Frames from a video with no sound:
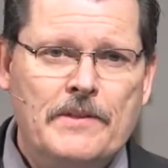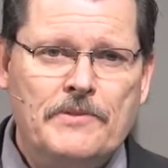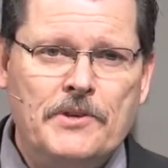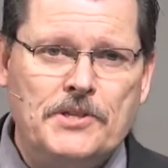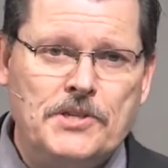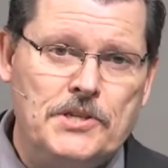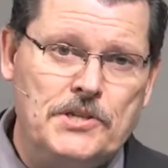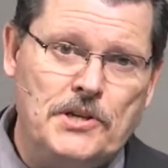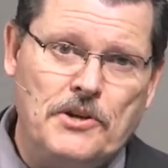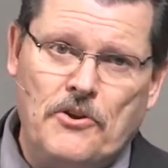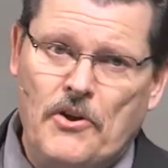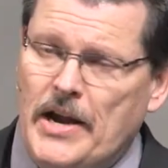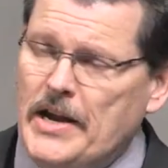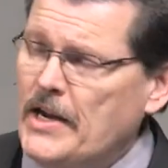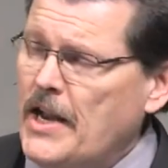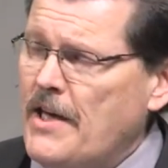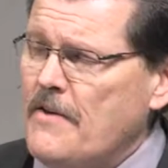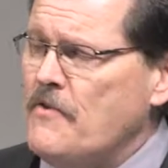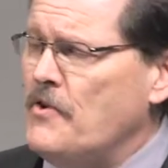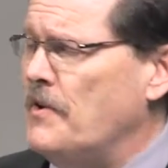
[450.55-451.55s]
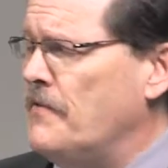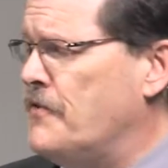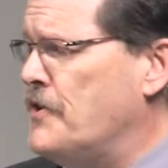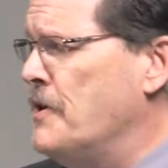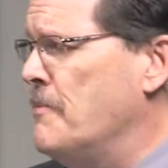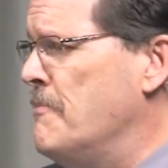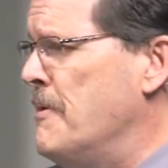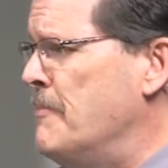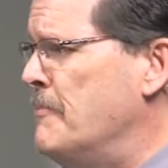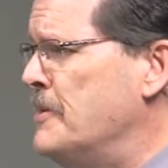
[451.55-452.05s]
This is a great level of
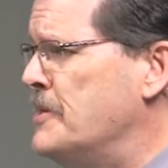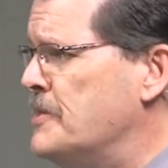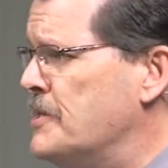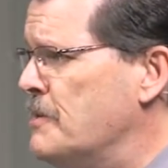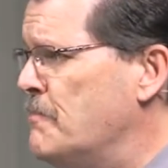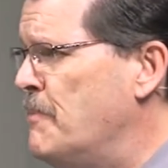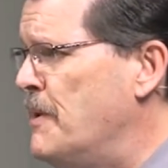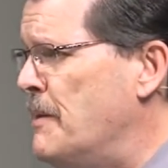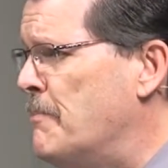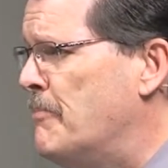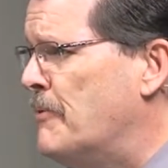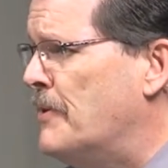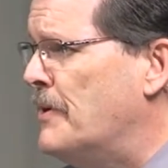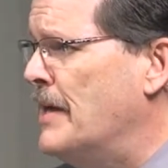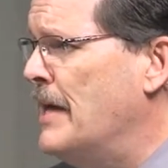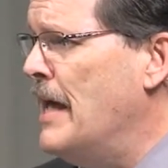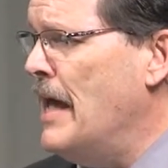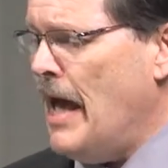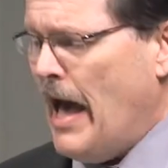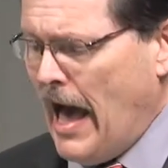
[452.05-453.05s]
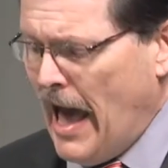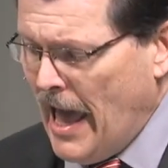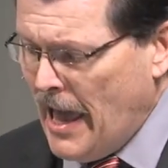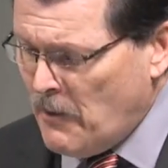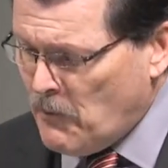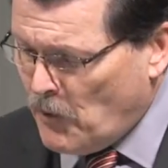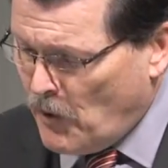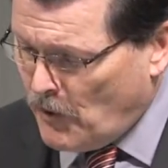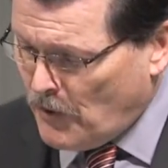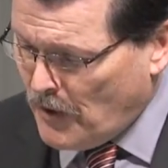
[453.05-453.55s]
commitment to the people.
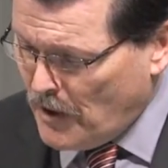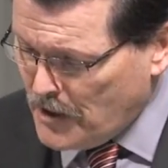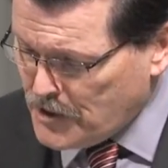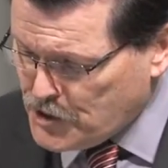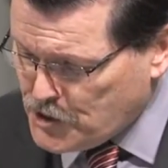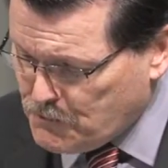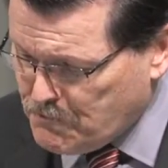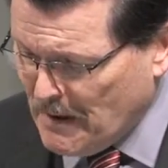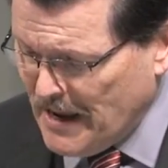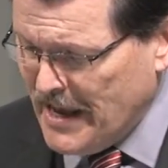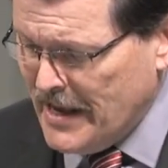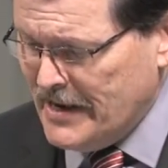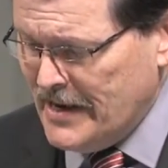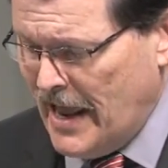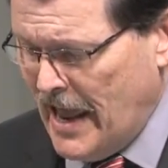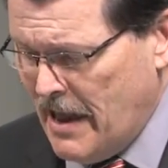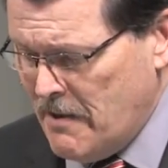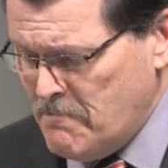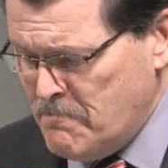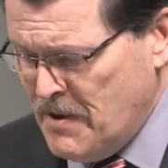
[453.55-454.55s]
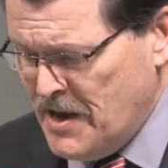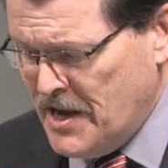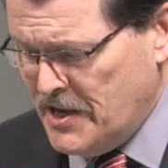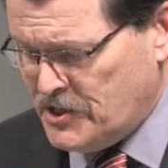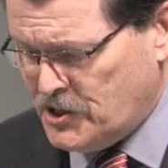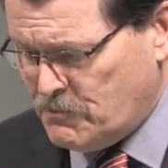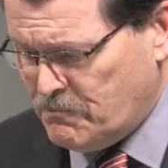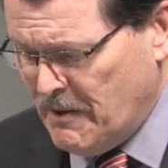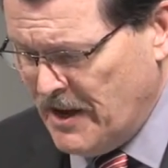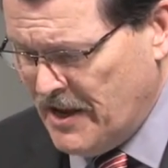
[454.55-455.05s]
I will spend and be
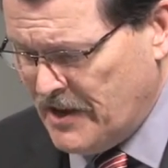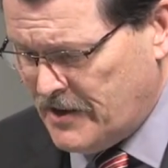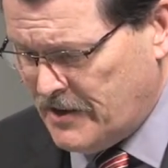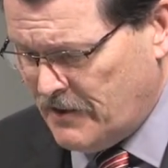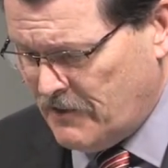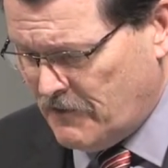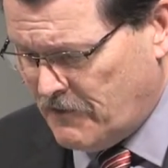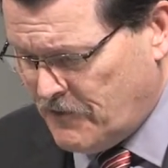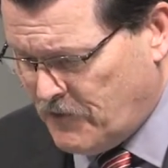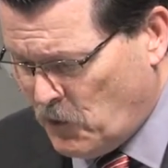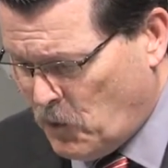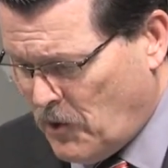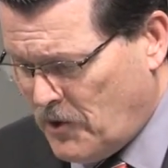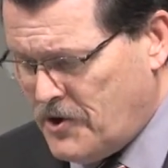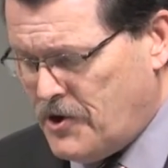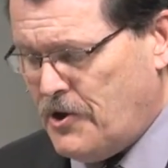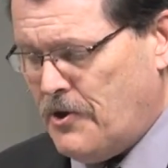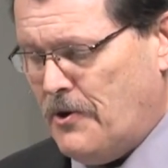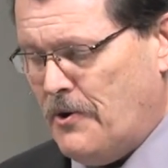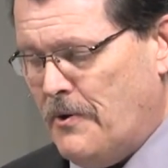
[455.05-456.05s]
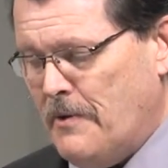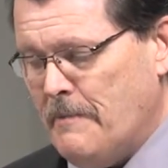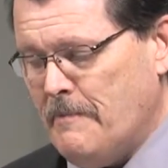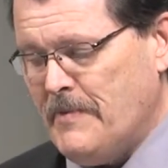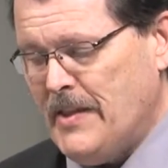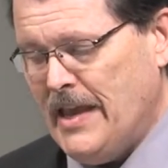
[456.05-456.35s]
spent for you.